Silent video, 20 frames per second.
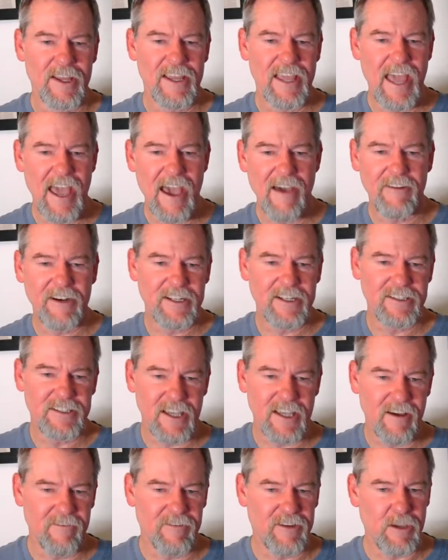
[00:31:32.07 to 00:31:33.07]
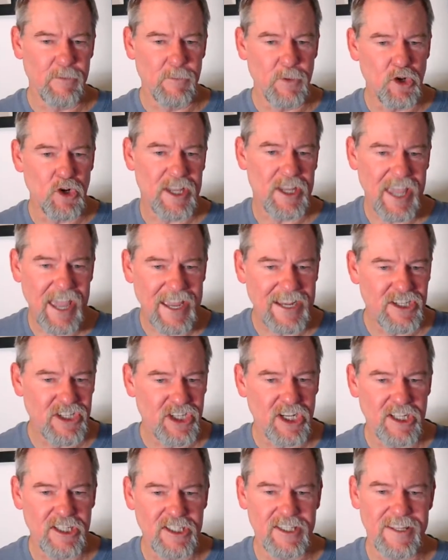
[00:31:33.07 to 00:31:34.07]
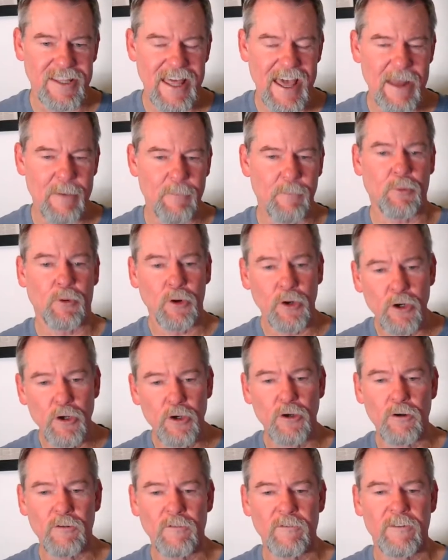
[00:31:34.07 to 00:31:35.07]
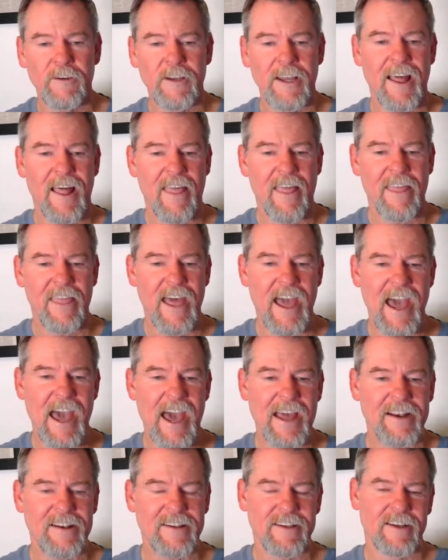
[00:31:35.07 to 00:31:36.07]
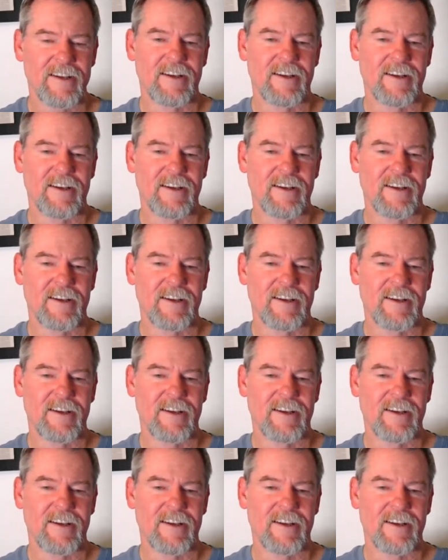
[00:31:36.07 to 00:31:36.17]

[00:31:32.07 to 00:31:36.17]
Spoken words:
evidence of communications that prove that,